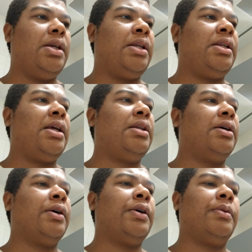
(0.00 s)
And
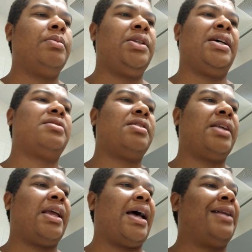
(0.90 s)
then
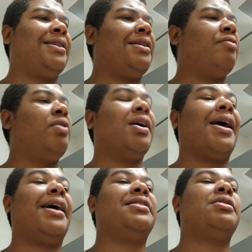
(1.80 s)
yesterday, I didn't
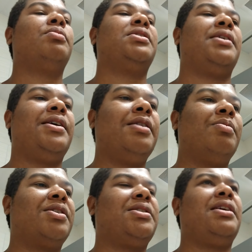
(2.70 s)
realize it was
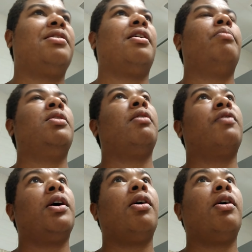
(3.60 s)
him because he caught me off